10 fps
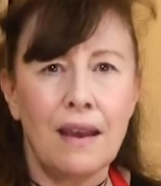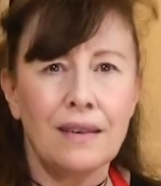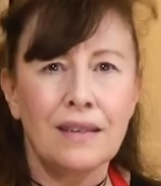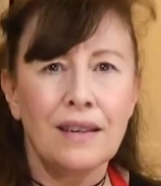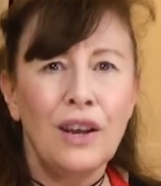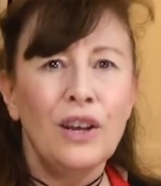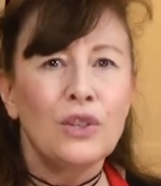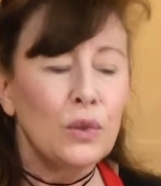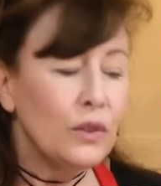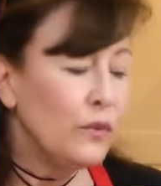end.
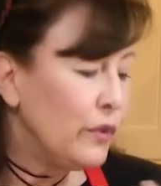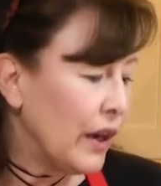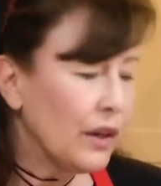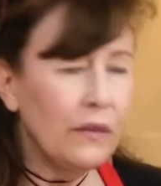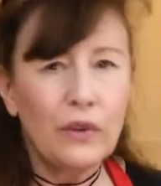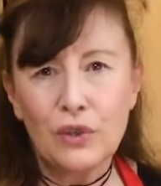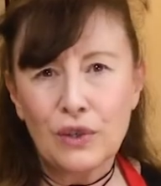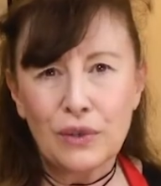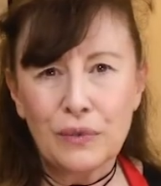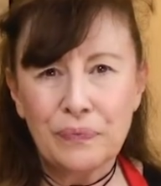So it's very
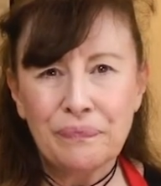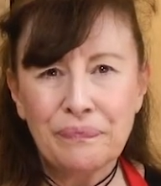versatile.